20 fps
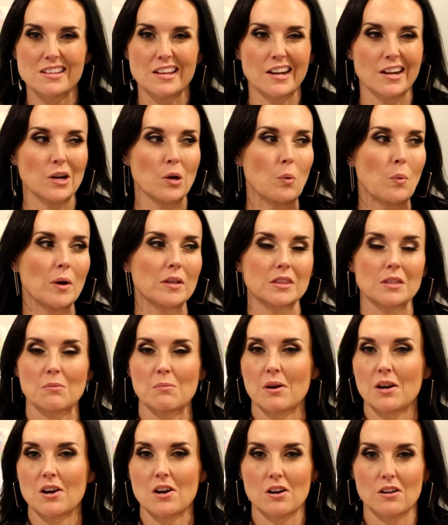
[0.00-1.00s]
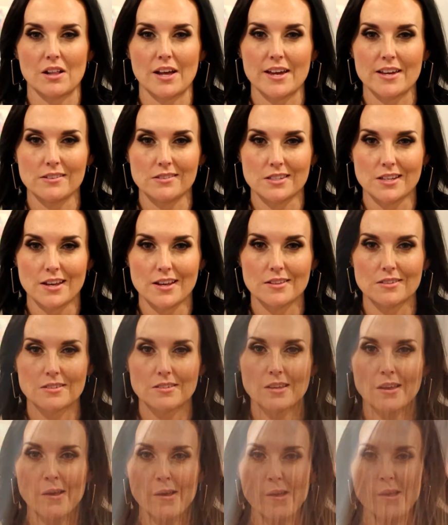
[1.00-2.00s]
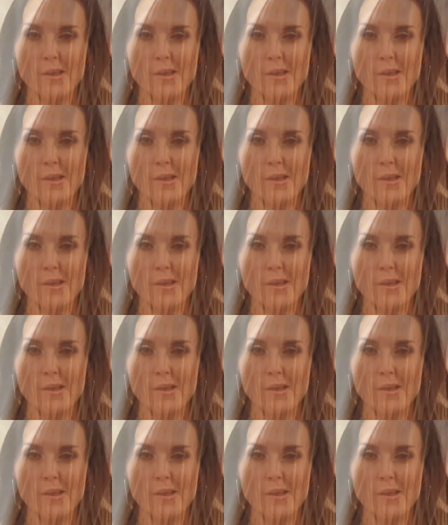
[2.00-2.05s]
and I don't want them on our clients' heads.